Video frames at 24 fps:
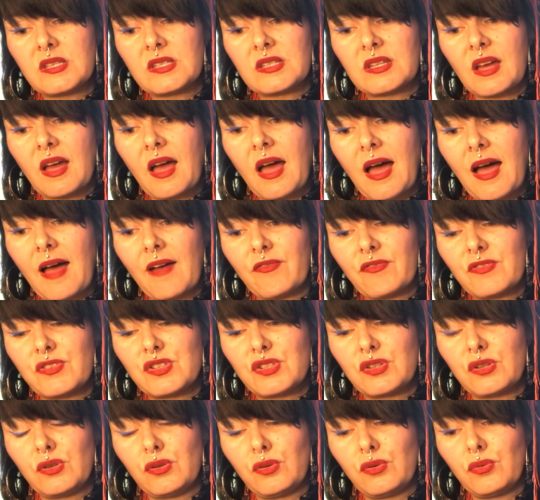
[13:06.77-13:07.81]
to have
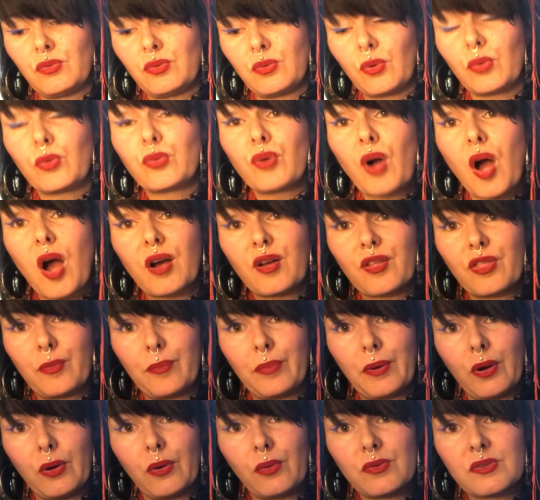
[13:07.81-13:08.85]
to rock the
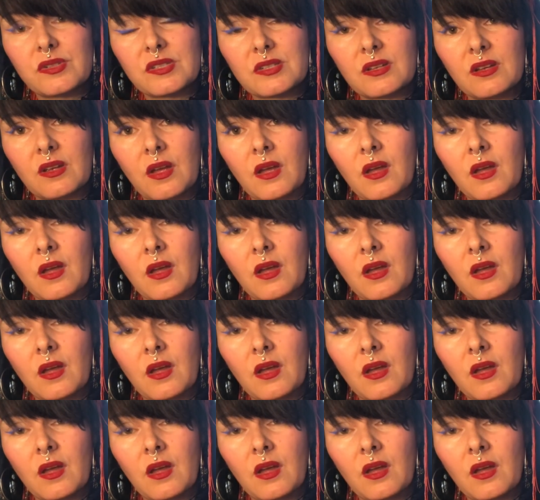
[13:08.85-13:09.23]
boat.